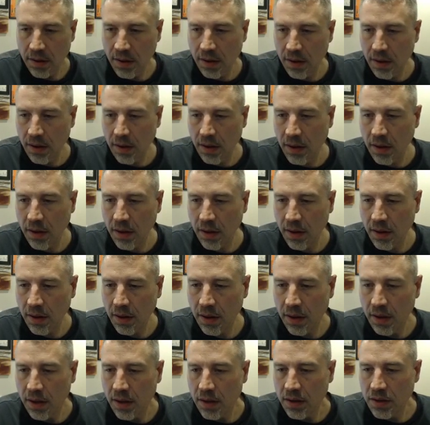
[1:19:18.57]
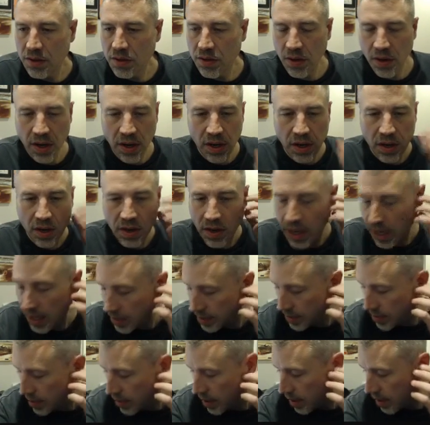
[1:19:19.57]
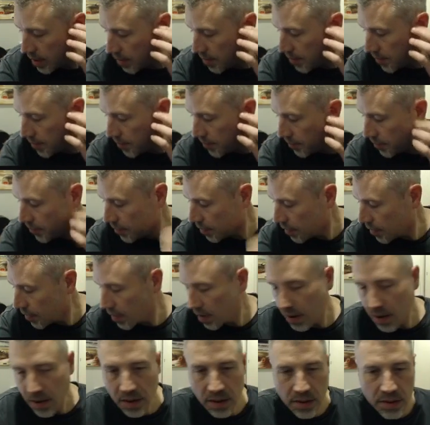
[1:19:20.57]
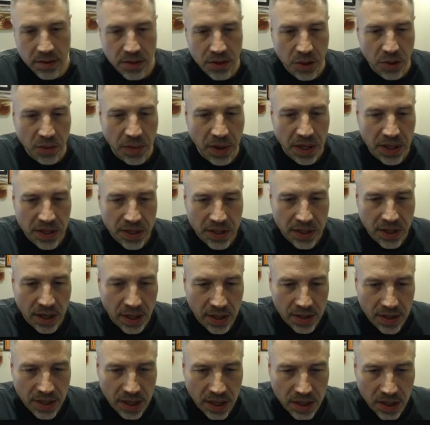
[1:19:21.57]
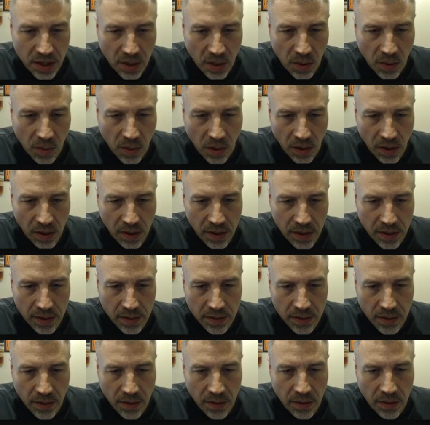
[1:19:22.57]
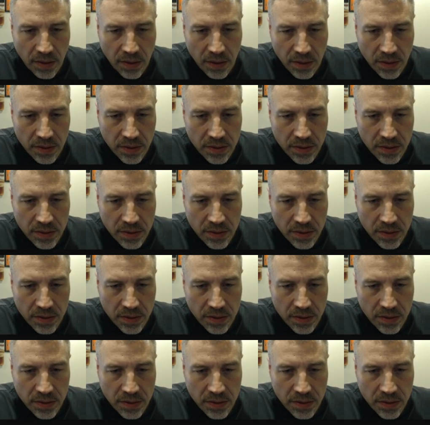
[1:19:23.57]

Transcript: dark. So do you guys do much digital work or